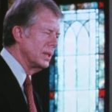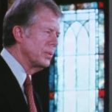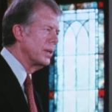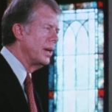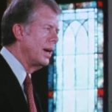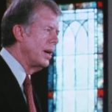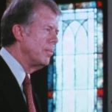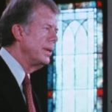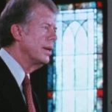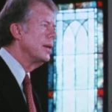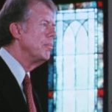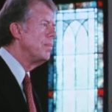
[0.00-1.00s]
it would now
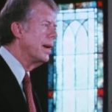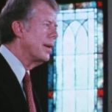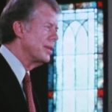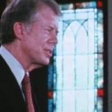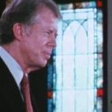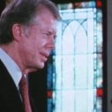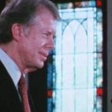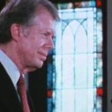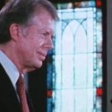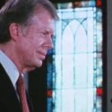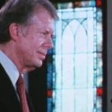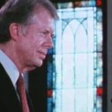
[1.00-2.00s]
be an embarrassment
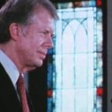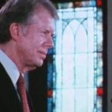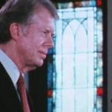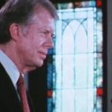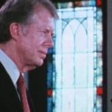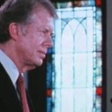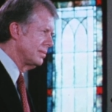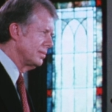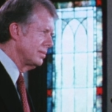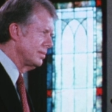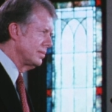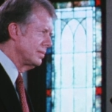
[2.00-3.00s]

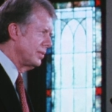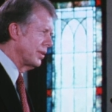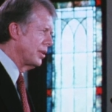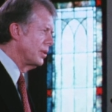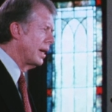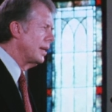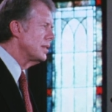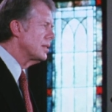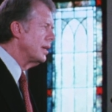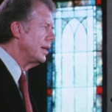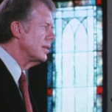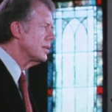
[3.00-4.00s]
for the United
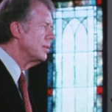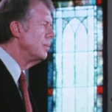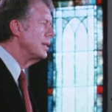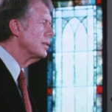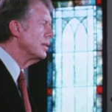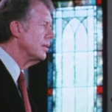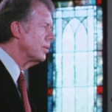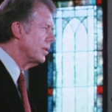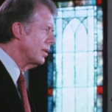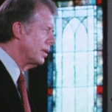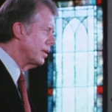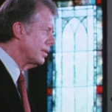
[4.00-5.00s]
States to mention the
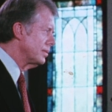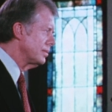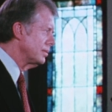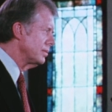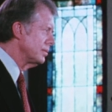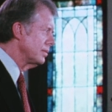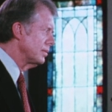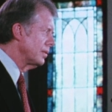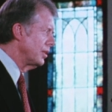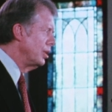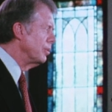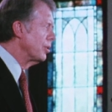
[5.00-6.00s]
word
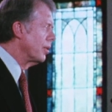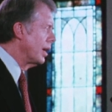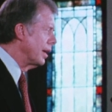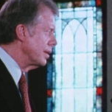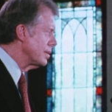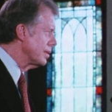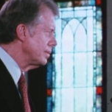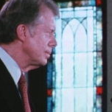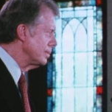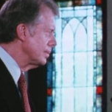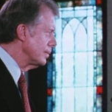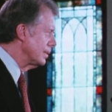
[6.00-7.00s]
human rights
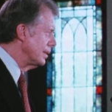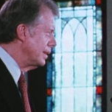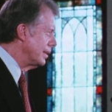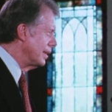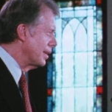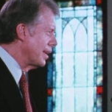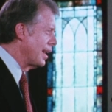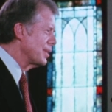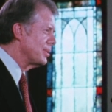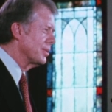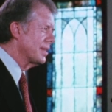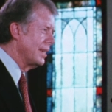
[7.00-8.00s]
in
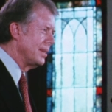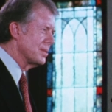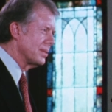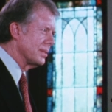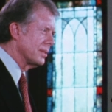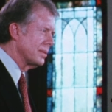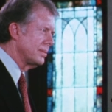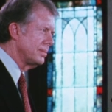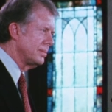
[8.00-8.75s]
international councils.